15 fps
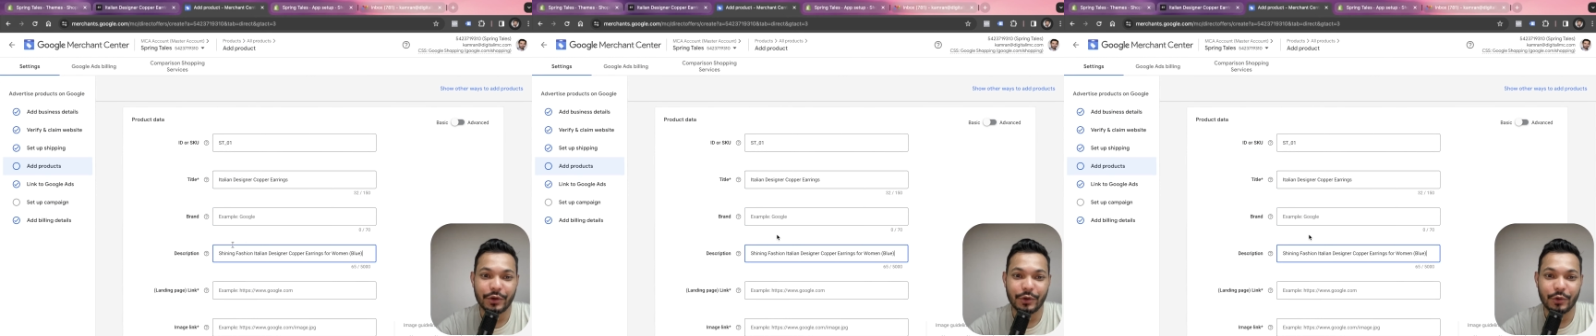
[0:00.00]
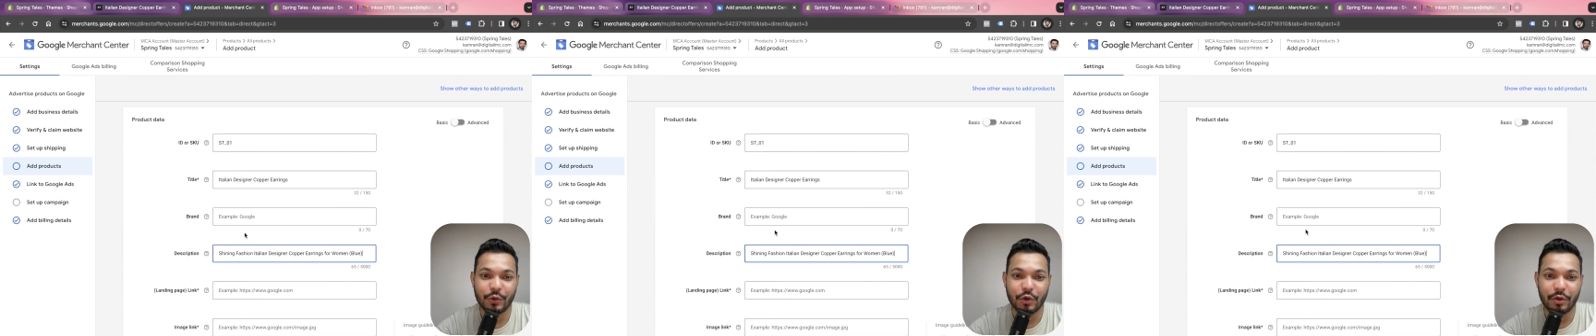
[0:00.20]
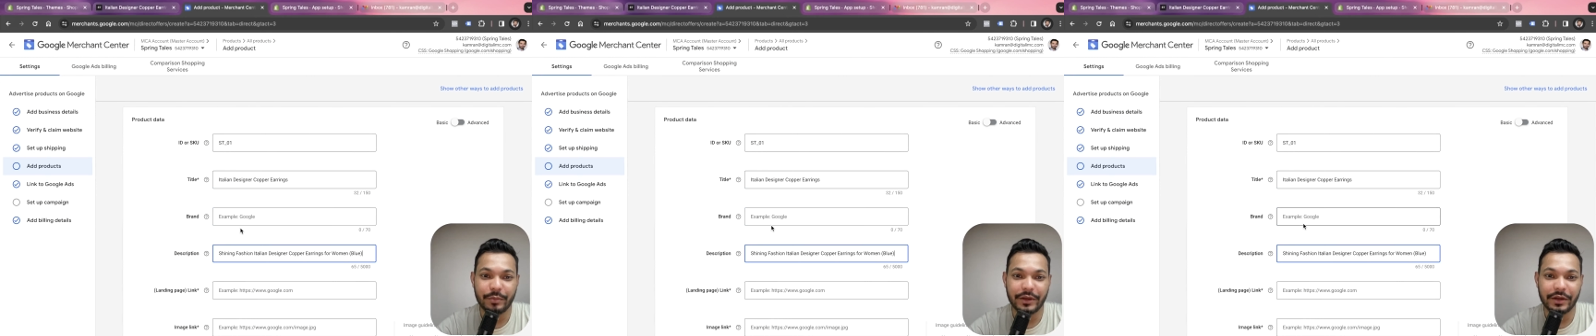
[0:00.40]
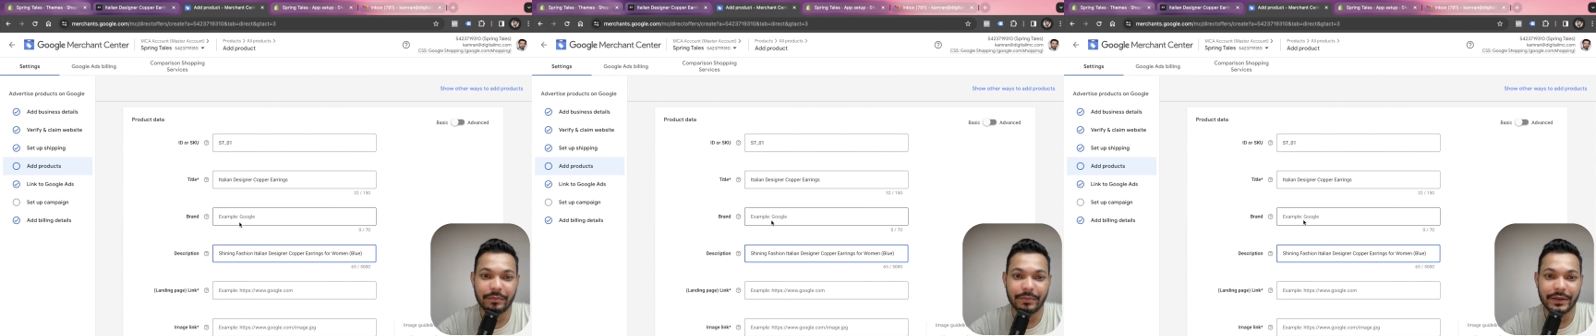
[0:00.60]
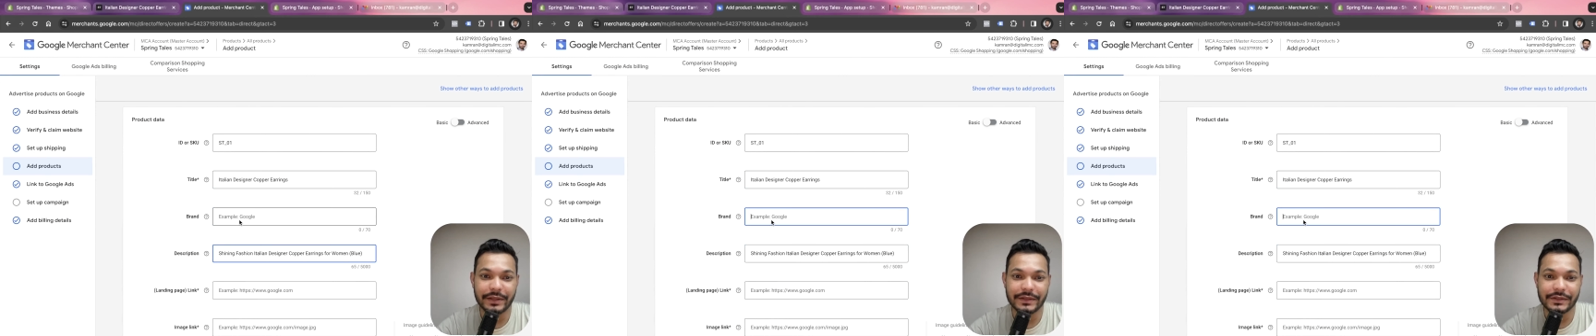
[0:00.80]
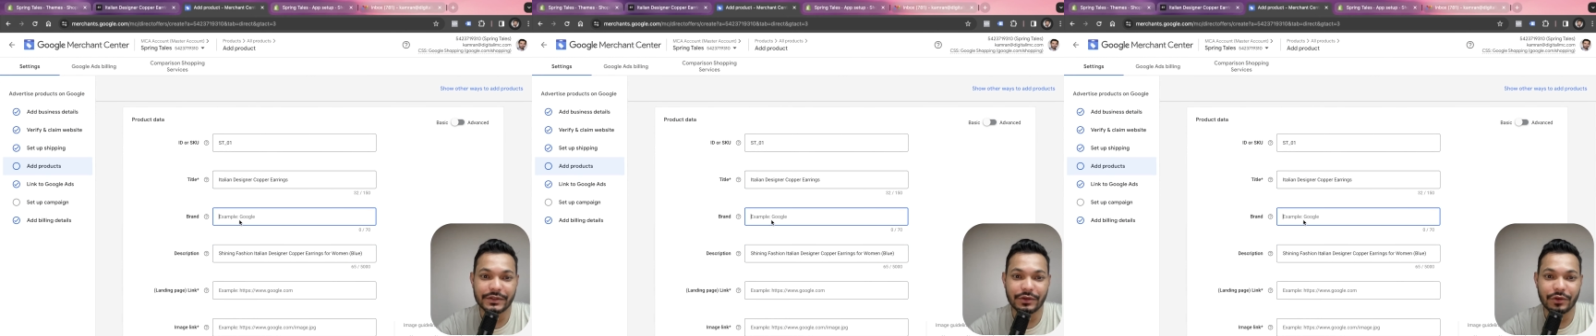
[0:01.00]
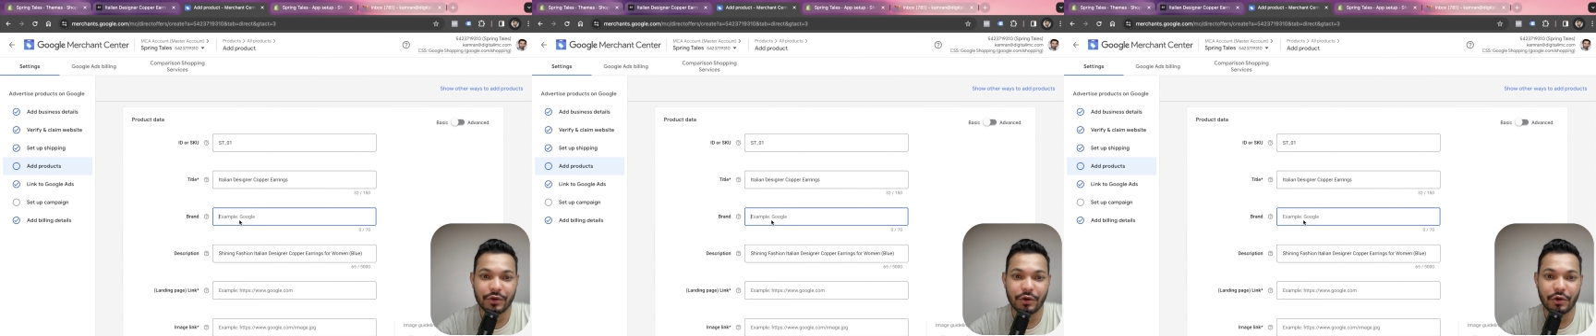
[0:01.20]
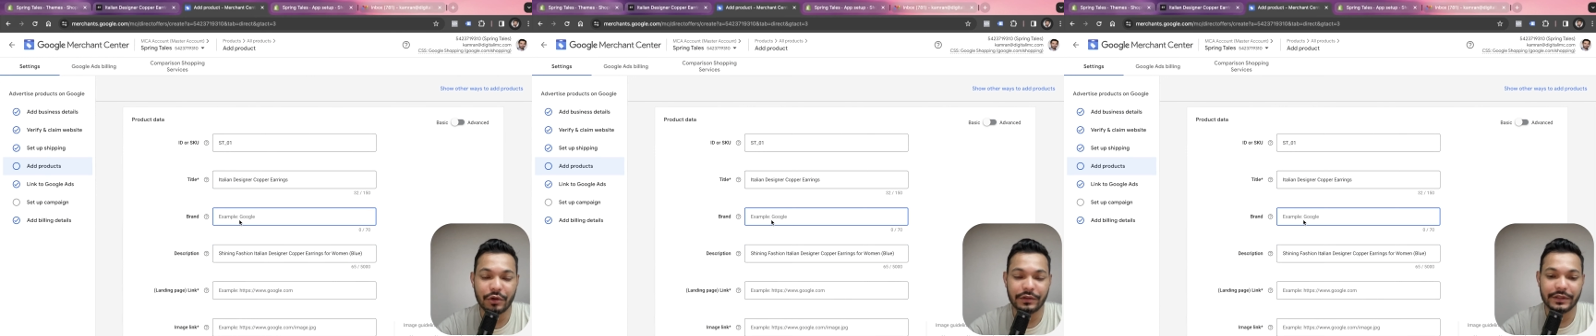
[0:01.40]
to copy and paste
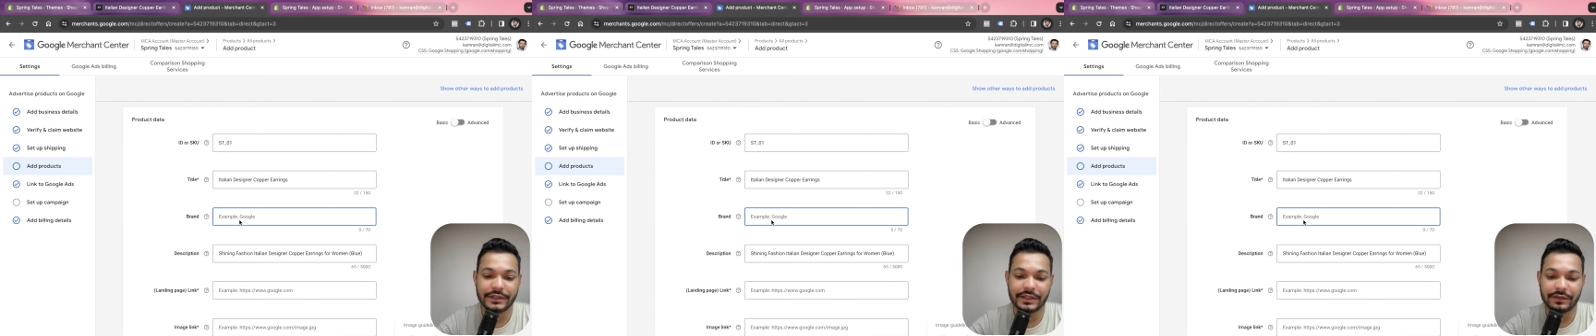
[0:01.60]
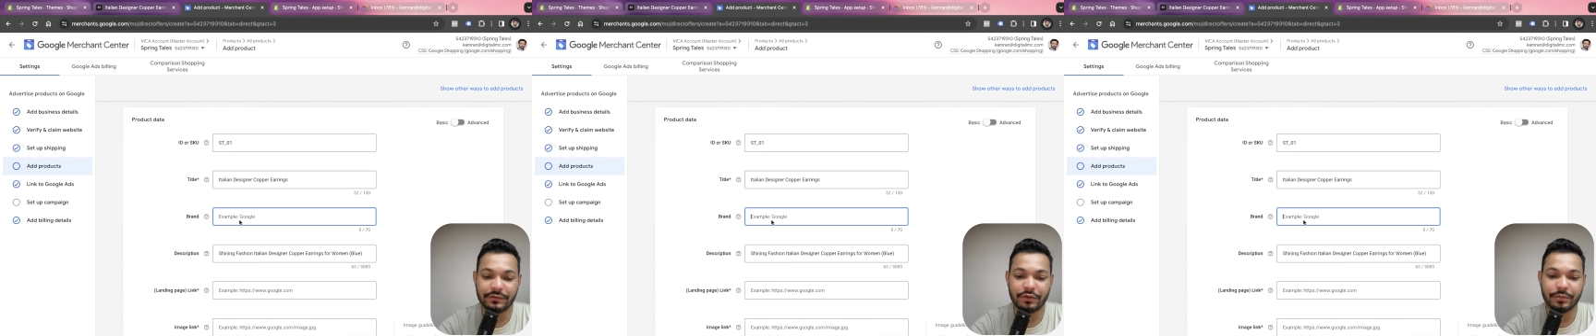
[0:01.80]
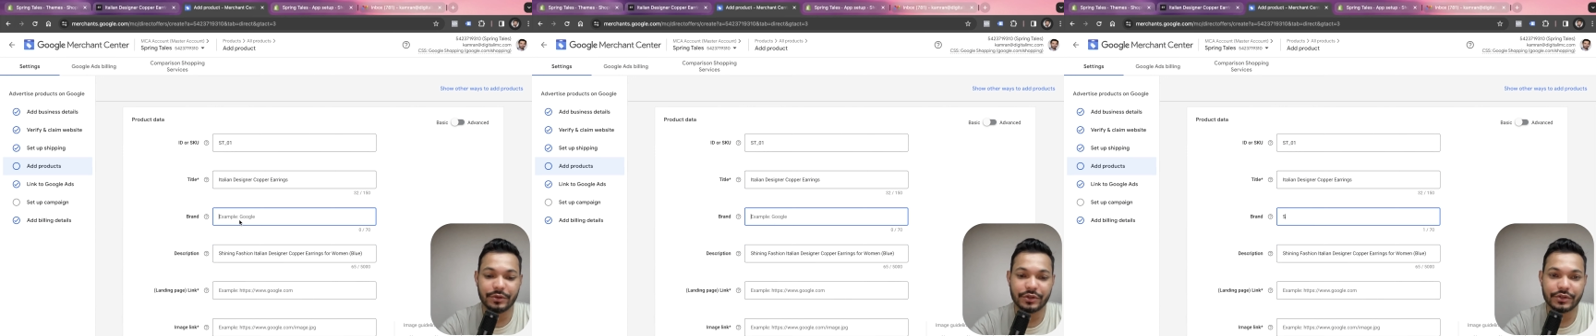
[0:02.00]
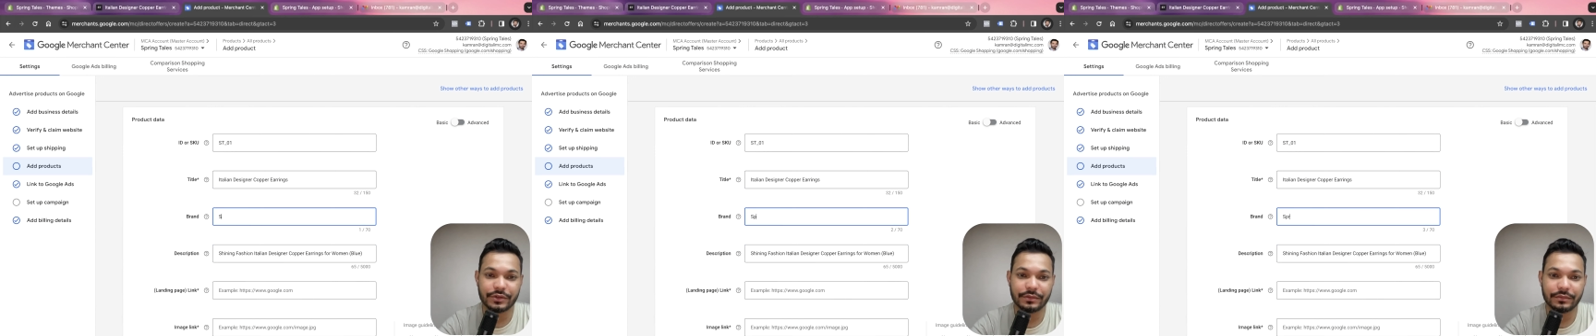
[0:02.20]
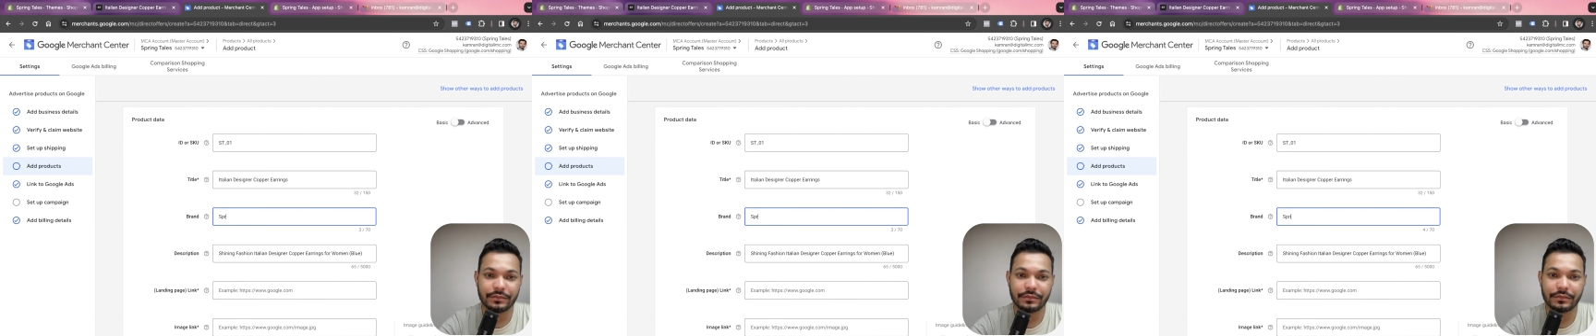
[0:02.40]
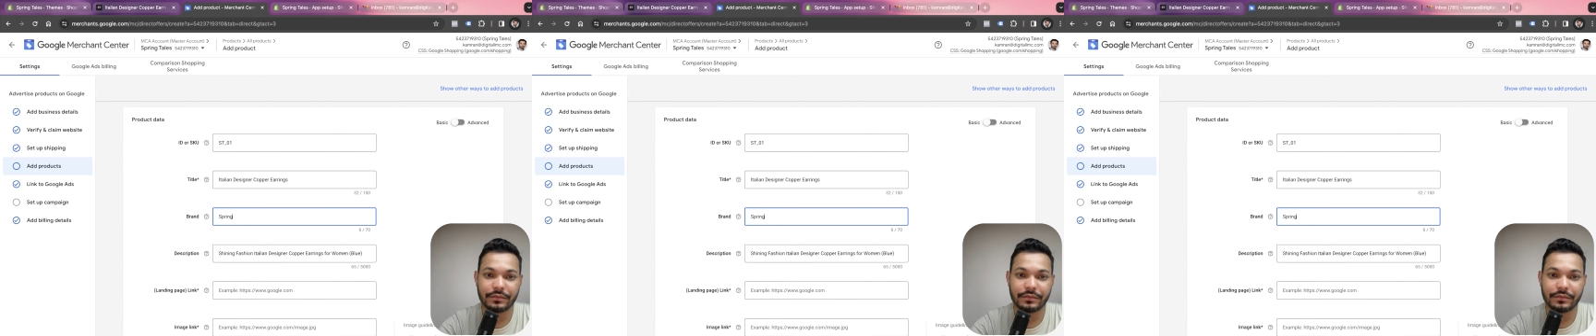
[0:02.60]
all this information.